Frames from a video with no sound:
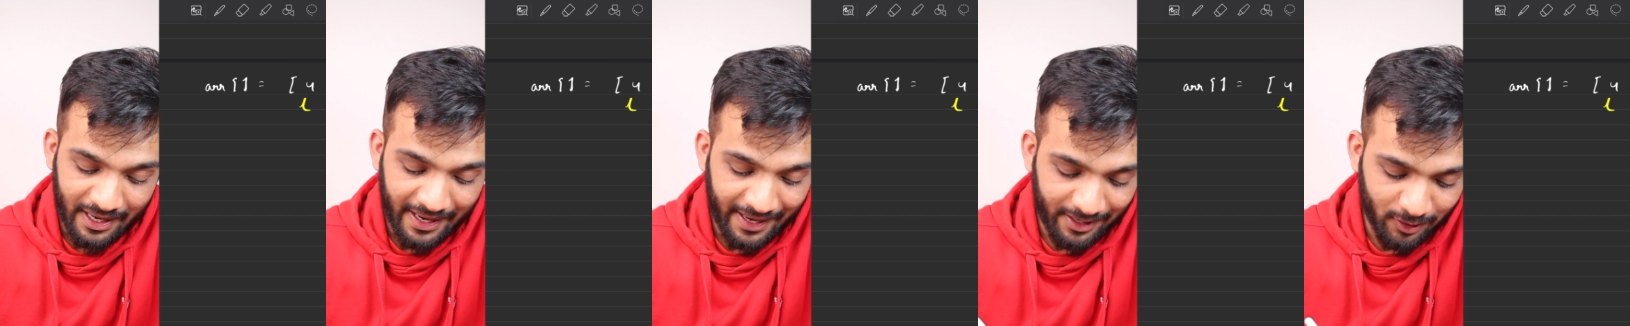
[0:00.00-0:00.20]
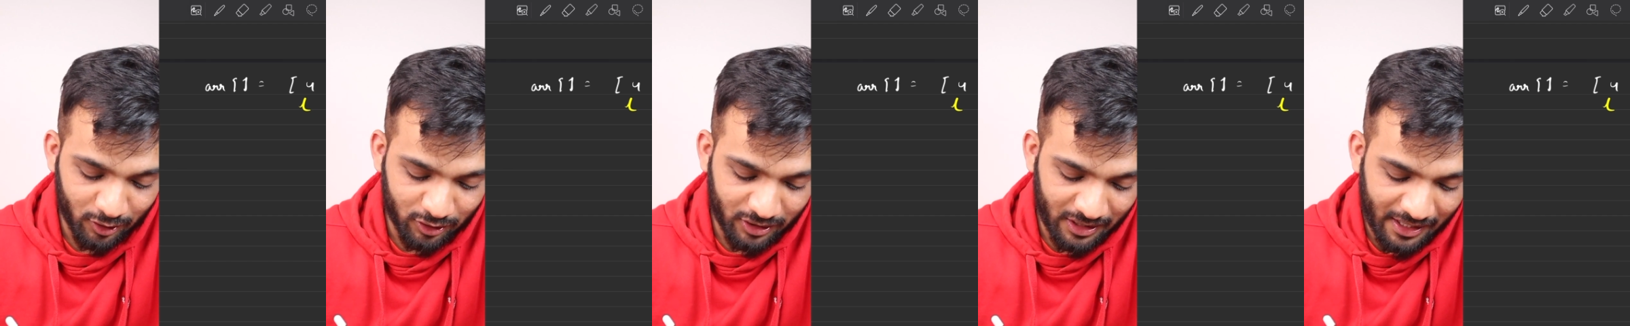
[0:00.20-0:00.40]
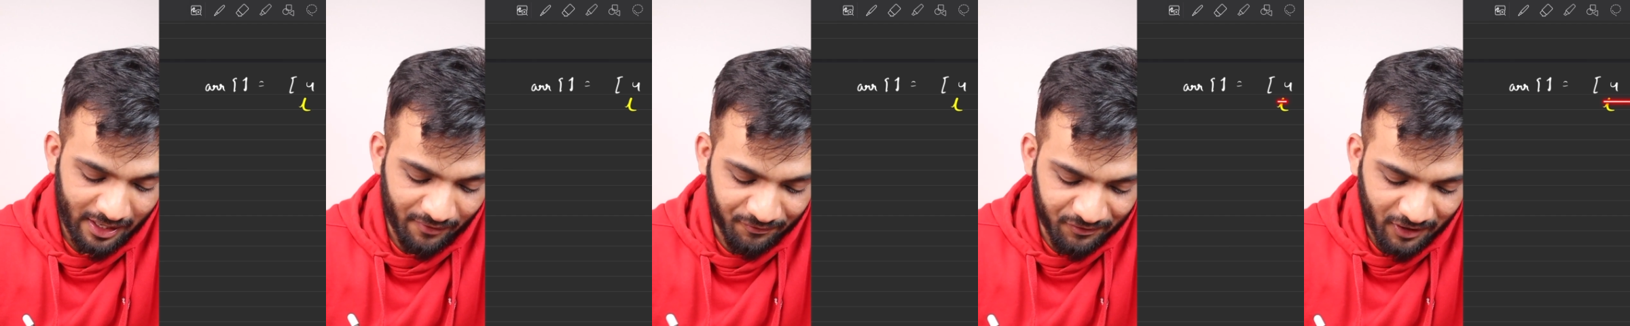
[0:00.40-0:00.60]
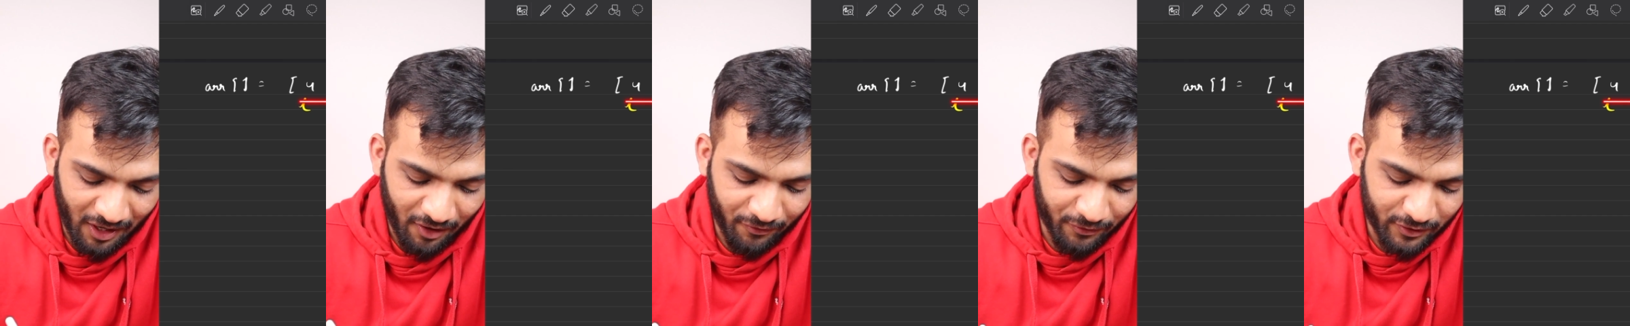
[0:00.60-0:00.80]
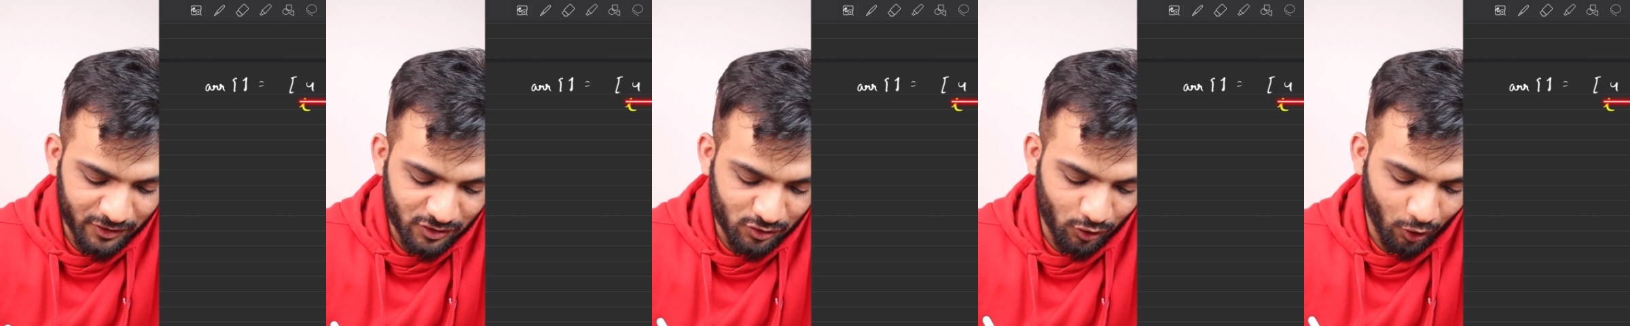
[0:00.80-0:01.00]
I know the left
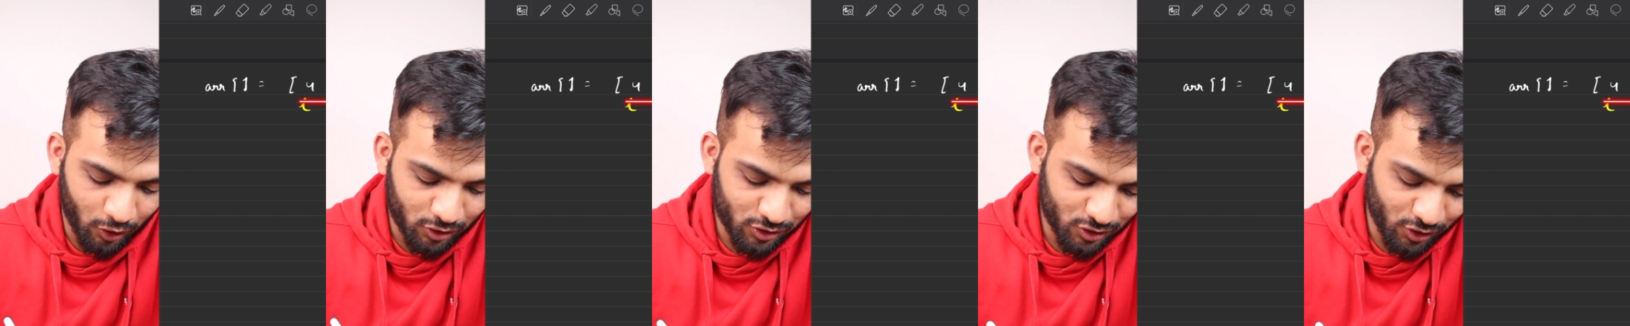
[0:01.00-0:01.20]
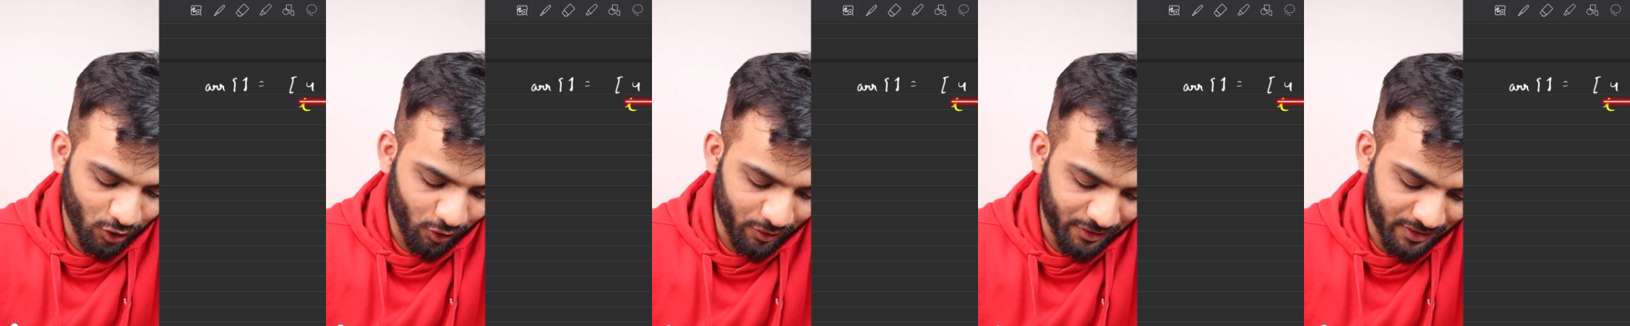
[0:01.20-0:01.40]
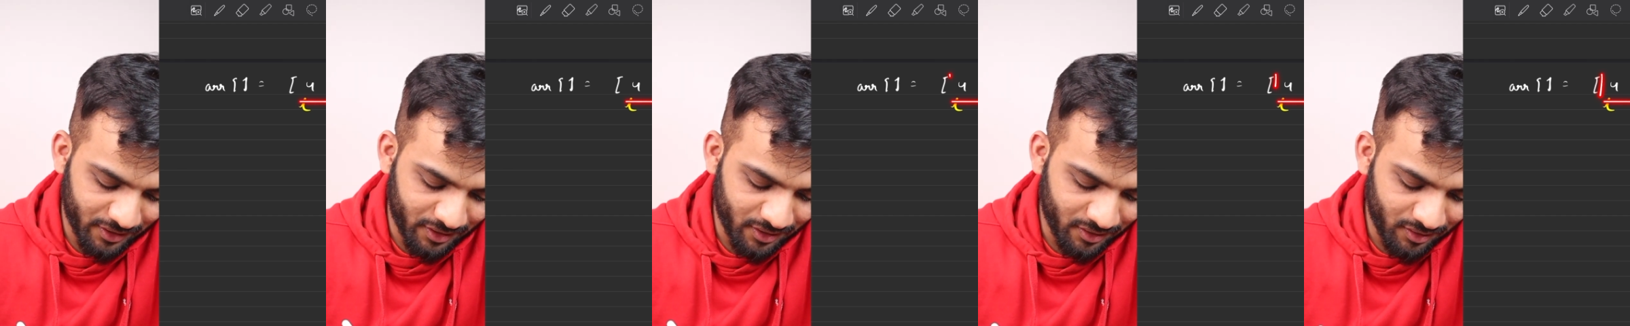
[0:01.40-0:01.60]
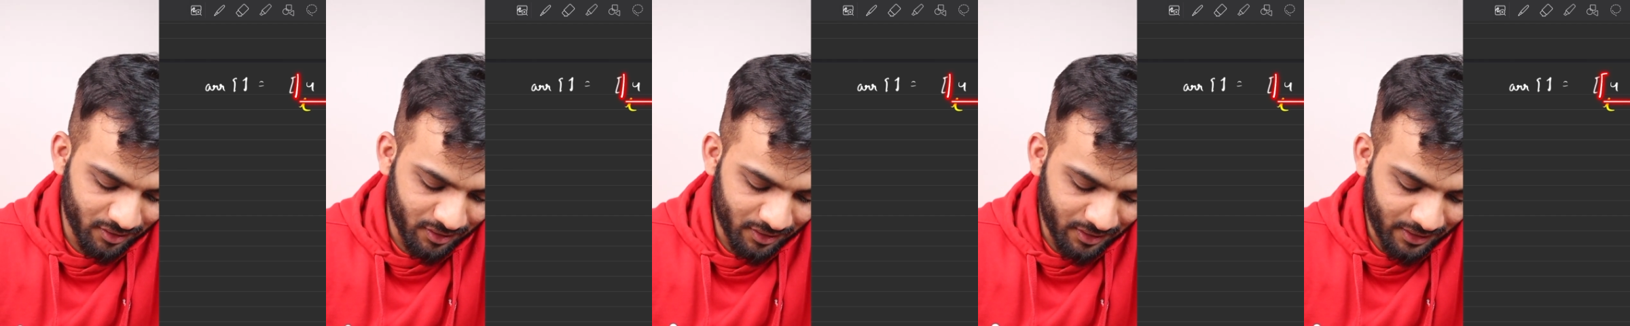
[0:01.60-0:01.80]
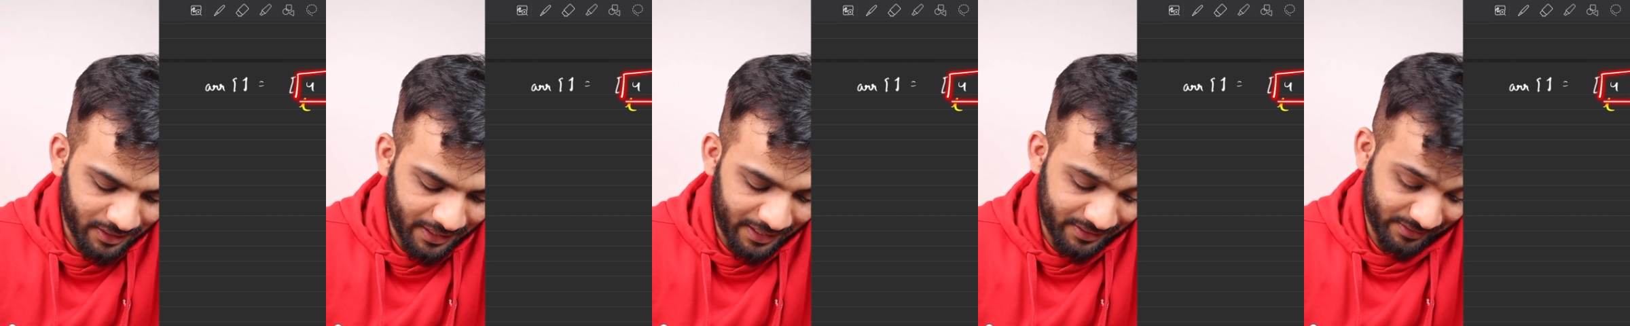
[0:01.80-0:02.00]
half is not sorted,
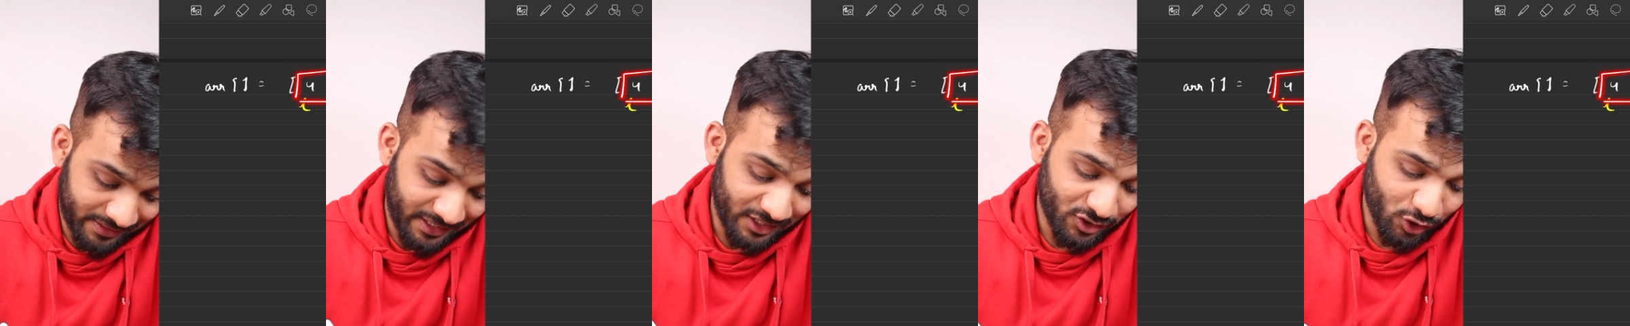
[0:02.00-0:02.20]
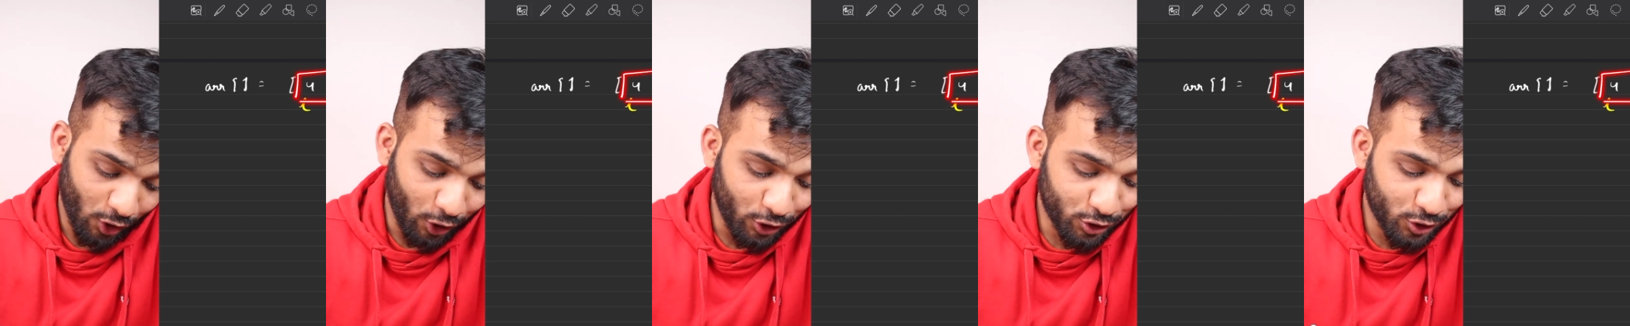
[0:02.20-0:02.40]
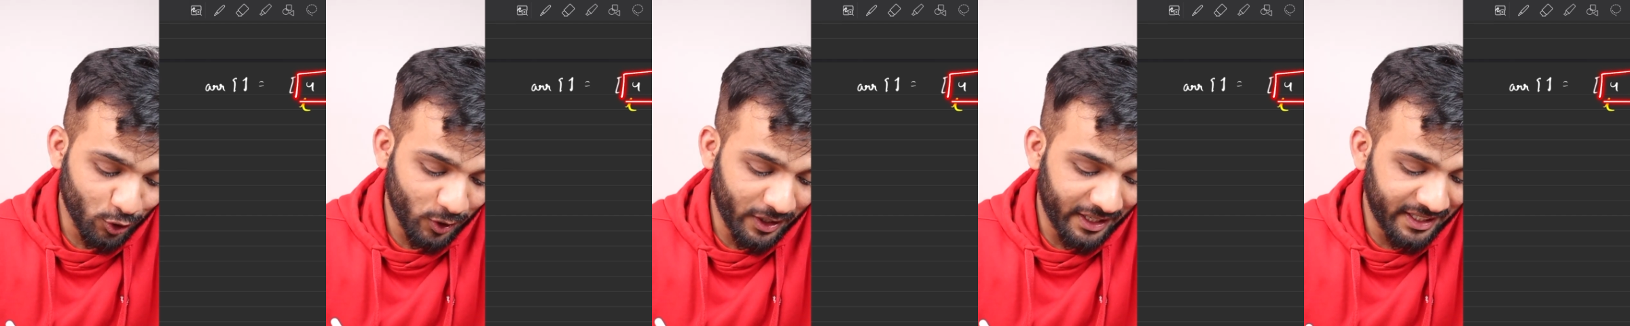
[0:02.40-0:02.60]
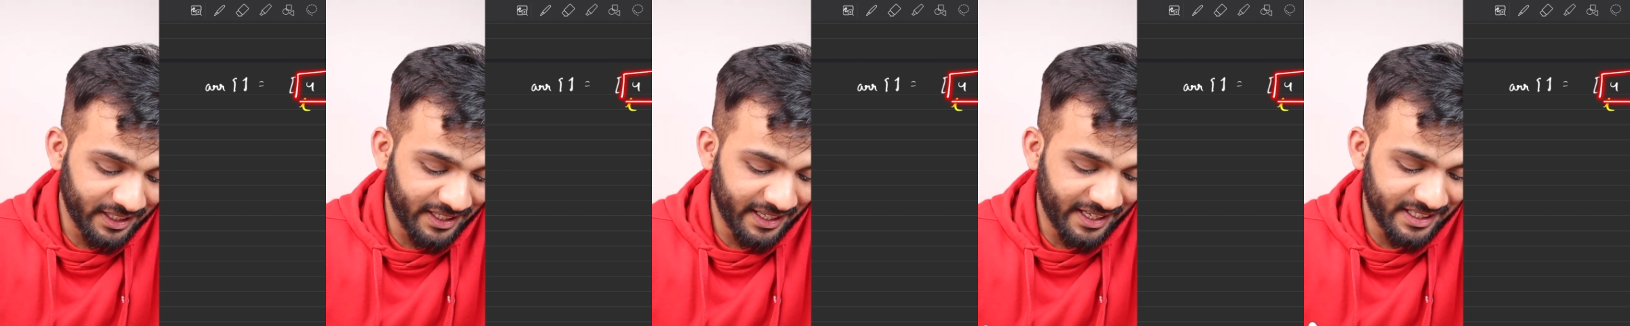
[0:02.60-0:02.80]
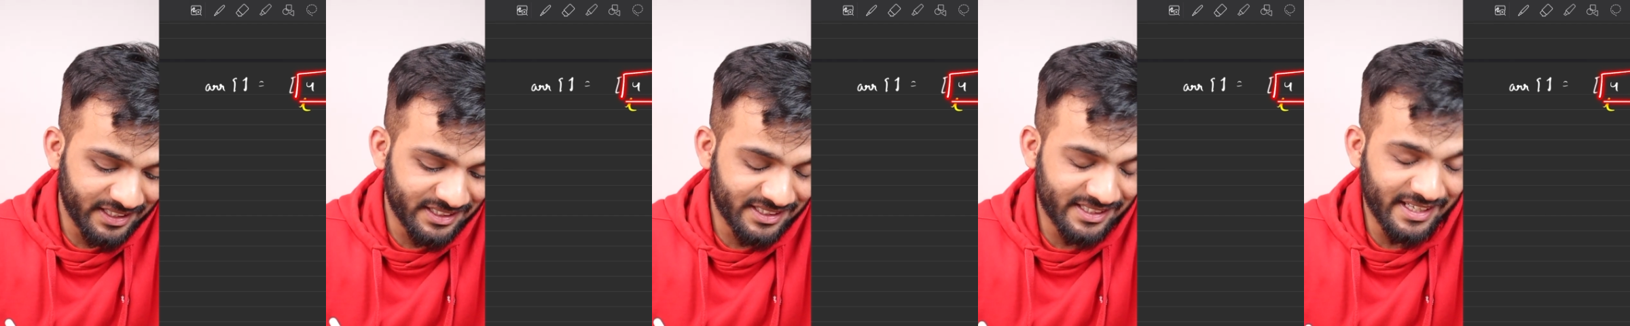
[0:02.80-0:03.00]
and this also
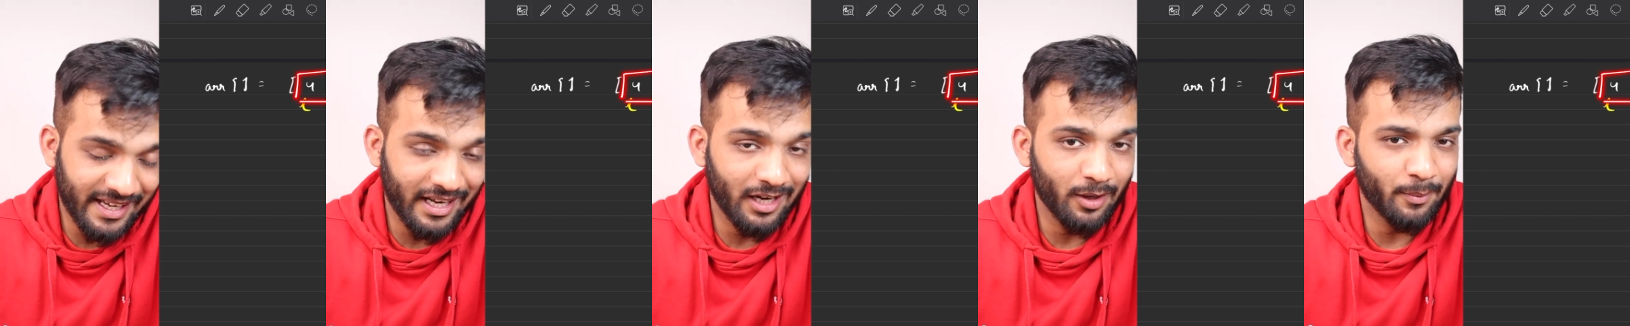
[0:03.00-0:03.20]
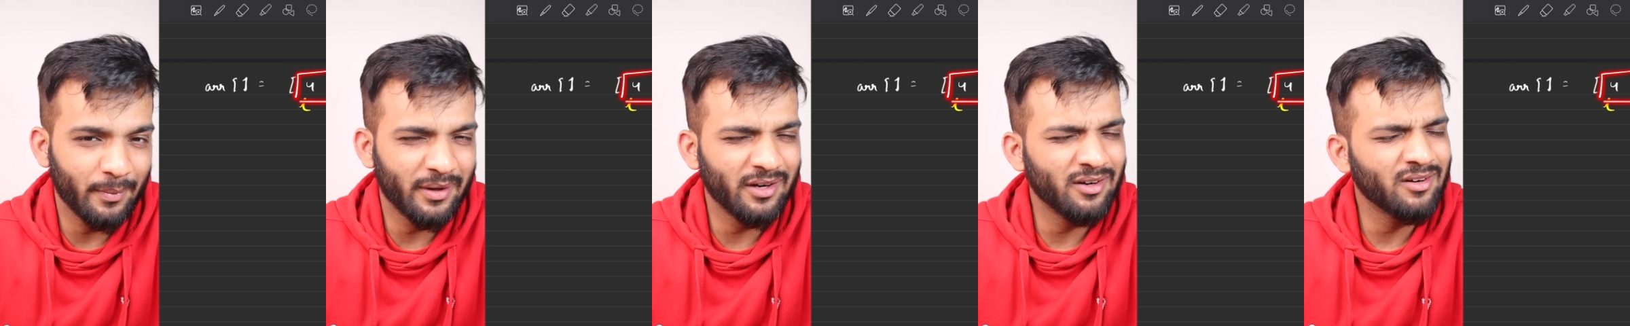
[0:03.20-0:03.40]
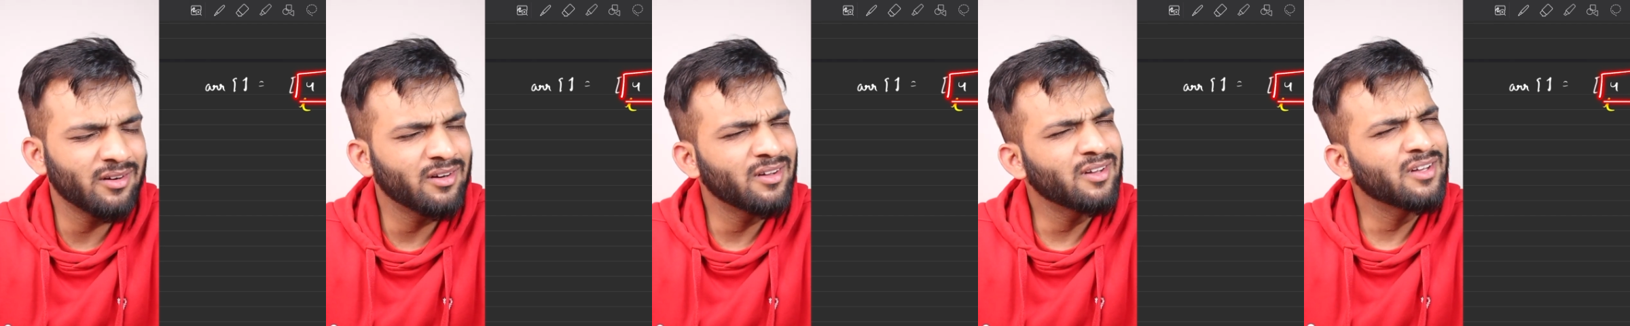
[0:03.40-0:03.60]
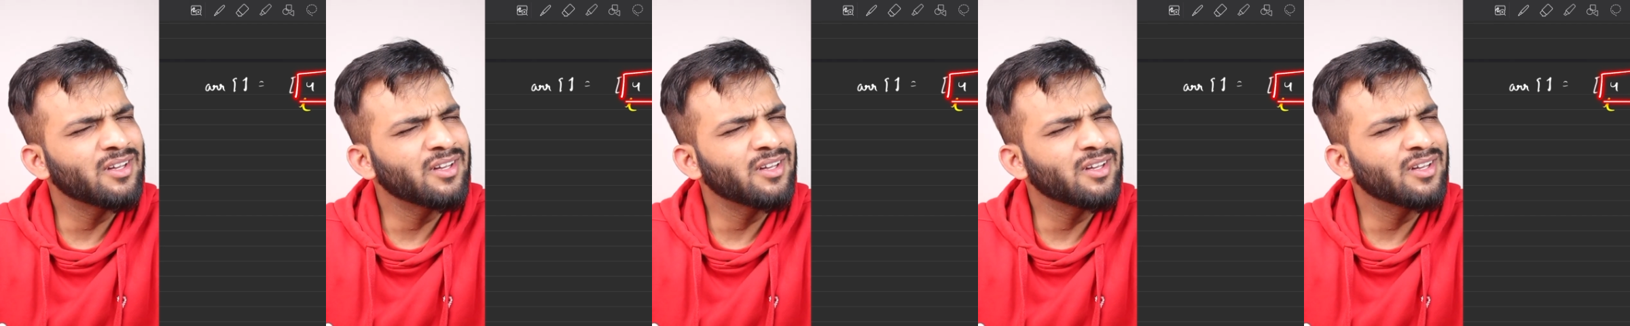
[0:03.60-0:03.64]
contains the element.